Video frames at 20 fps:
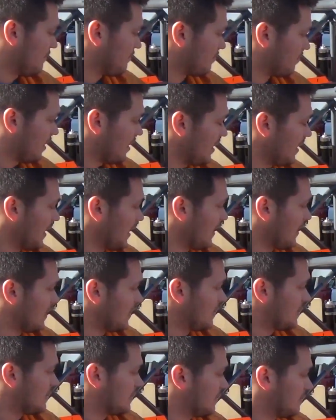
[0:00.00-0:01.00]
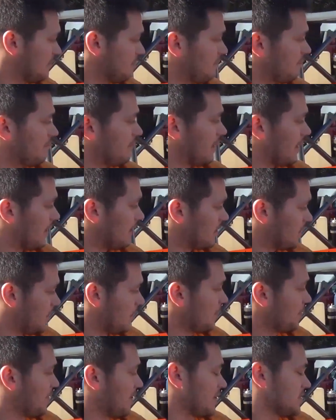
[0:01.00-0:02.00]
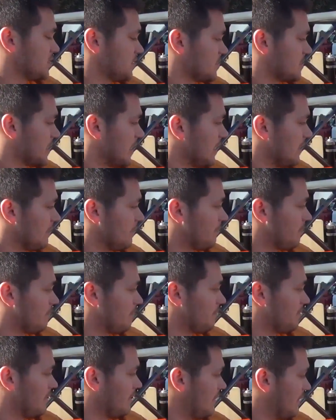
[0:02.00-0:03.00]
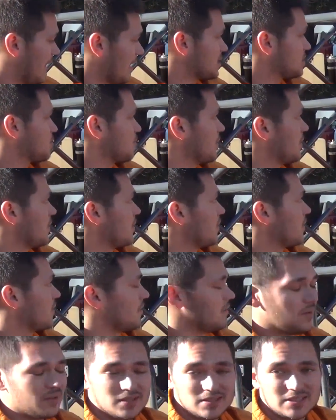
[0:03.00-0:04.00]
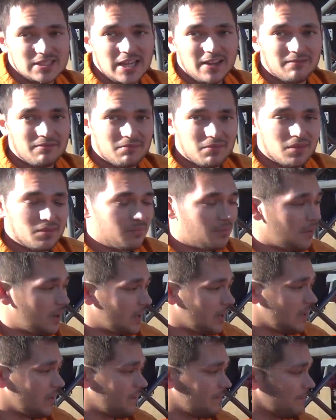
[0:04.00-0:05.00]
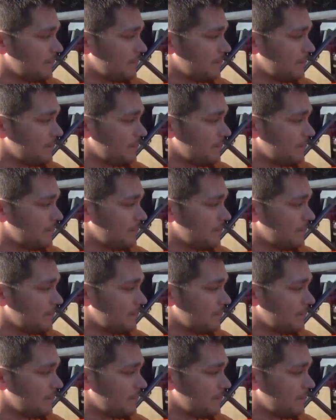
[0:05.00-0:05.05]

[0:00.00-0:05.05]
really, doing things yourself, that's where you can save the money.